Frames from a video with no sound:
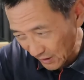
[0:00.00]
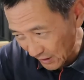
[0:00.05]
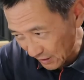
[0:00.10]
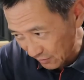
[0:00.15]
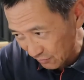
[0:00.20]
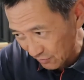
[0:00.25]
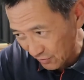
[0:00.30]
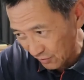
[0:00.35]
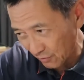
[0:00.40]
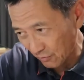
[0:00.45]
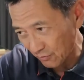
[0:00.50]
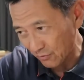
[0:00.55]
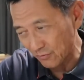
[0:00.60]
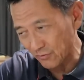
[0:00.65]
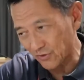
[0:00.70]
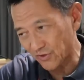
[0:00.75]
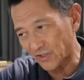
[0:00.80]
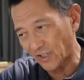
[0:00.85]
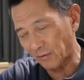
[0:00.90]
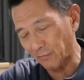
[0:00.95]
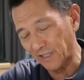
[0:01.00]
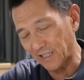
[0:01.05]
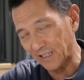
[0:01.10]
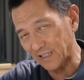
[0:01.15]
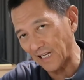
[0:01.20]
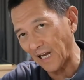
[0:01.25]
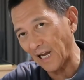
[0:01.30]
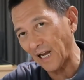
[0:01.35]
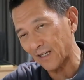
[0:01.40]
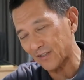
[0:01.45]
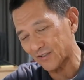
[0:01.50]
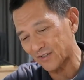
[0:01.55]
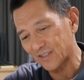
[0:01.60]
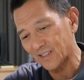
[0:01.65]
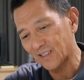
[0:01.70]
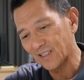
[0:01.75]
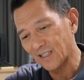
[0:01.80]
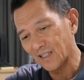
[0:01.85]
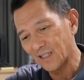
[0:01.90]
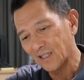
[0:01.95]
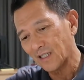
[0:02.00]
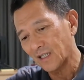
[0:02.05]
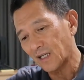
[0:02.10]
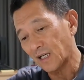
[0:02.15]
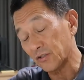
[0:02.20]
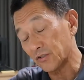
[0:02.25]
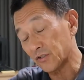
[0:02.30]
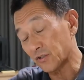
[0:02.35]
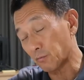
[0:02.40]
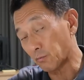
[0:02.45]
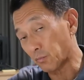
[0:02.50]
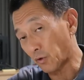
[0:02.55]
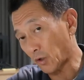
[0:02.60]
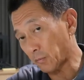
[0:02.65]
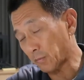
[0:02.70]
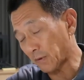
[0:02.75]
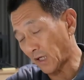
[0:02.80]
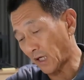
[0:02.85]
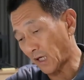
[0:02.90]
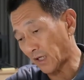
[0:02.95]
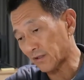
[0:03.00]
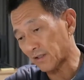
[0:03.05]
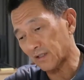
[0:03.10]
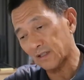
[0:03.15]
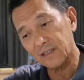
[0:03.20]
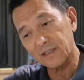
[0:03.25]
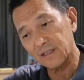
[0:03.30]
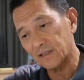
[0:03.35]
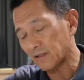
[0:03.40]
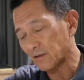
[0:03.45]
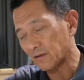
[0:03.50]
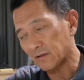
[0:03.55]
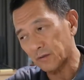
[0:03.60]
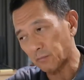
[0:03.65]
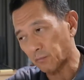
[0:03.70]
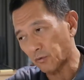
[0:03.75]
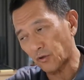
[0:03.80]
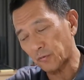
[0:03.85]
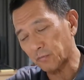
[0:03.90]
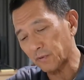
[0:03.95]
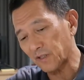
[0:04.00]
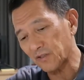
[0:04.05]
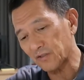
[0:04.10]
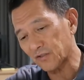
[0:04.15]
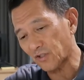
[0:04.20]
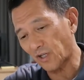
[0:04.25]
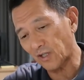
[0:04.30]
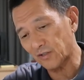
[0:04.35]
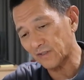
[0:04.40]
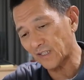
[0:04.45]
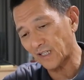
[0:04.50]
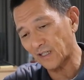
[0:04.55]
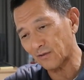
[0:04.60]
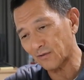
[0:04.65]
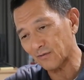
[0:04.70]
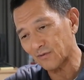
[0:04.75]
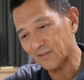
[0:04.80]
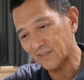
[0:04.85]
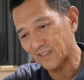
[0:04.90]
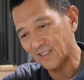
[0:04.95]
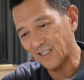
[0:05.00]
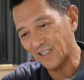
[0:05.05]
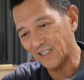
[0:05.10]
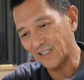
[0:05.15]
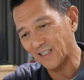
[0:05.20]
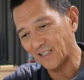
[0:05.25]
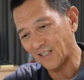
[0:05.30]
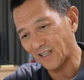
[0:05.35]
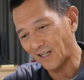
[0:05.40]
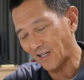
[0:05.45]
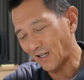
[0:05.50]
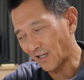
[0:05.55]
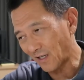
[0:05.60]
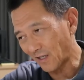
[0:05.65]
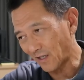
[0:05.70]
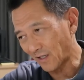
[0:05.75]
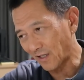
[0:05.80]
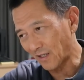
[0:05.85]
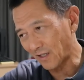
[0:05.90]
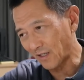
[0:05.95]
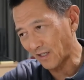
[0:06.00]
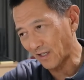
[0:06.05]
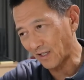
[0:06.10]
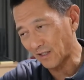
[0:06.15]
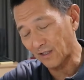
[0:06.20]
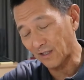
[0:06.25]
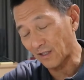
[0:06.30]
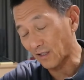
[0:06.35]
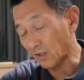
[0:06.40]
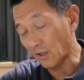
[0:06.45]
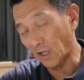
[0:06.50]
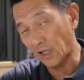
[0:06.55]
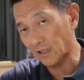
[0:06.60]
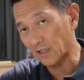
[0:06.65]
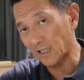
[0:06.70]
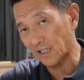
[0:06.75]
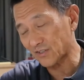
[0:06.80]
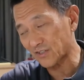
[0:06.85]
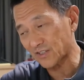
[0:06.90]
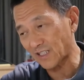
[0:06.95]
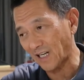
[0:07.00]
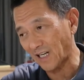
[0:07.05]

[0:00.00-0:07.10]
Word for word: internal stomach gas. I used to burp a lot. The burping has gone down uh, and a lot less